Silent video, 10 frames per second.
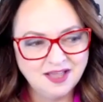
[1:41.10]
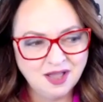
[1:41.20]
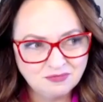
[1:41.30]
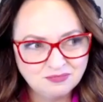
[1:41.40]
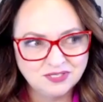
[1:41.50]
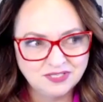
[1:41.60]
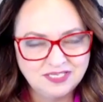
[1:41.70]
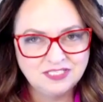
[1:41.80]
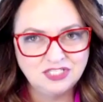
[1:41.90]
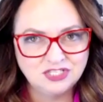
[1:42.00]
I
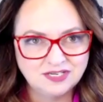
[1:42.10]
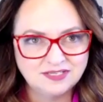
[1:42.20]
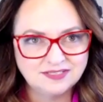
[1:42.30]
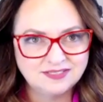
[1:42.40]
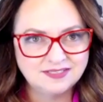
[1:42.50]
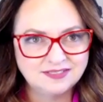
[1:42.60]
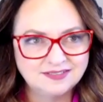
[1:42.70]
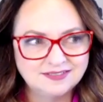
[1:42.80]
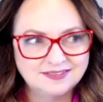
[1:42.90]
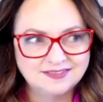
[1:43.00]
really just,
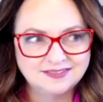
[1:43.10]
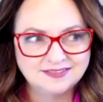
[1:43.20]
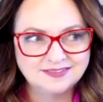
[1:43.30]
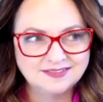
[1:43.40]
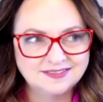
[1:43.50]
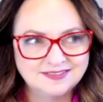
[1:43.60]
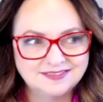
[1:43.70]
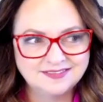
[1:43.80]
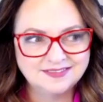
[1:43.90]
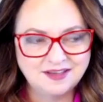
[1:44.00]

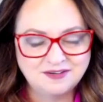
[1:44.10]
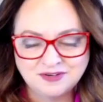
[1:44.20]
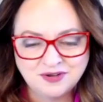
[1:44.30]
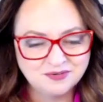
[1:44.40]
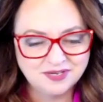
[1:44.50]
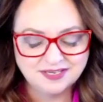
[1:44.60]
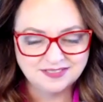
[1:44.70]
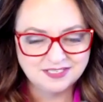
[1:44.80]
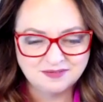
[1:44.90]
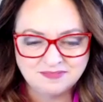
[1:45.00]
I don't know, it
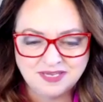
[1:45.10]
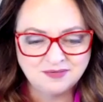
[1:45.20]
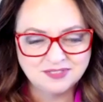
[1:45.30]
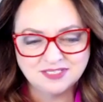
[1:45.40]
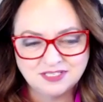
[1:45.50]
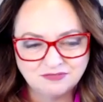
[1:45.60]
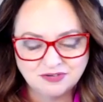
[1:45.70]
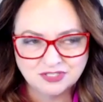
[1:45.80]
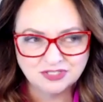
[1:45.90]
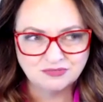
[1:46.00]
to me it was a
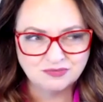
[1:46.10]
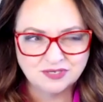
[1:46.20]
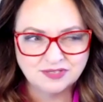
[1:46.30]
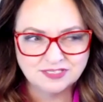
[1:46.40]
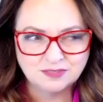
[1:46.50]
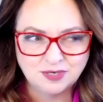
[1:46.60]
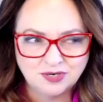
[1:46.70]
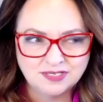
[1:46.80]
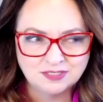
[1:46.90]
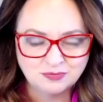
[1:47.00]
different surreal
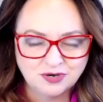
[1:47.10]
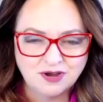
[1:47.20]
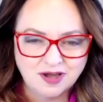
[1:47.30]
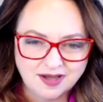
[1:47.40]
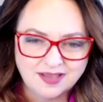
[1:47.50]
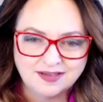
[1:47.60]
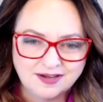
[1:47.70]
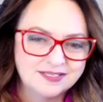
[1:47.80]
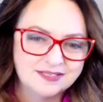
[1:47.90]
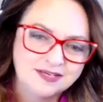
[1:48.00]
experience where I
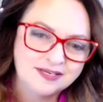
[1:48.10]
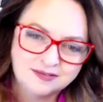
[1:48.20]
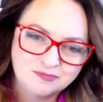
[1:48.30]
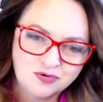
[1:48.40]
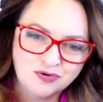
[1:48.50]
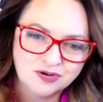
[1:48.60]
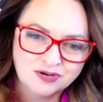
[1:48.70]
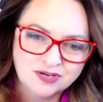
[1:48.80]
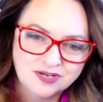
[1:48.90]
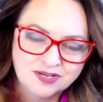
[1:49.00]
got to lean in
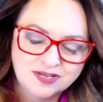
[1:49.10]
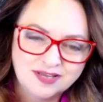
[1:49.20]
more. Yeah.